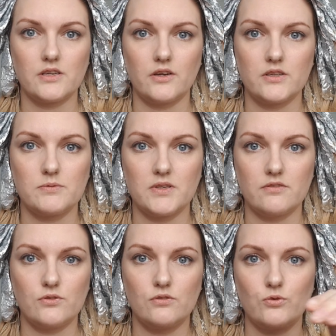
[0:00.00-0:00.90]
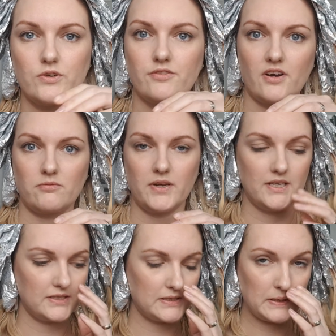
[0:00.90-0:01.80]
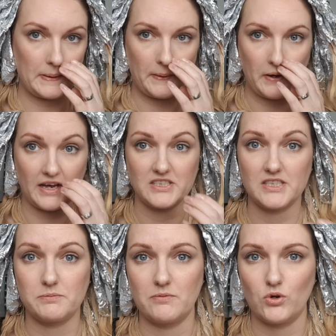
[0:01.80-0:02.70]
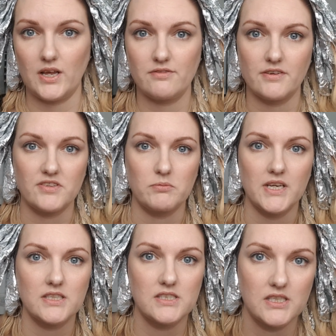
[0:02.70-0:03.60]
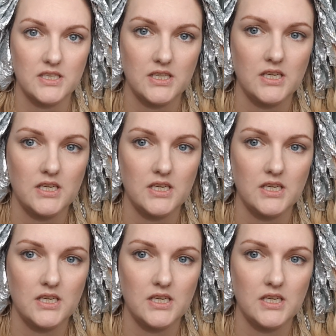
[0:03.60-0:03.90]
so it's been the full 45 minutes. Actually, it's been more like 50 minutes.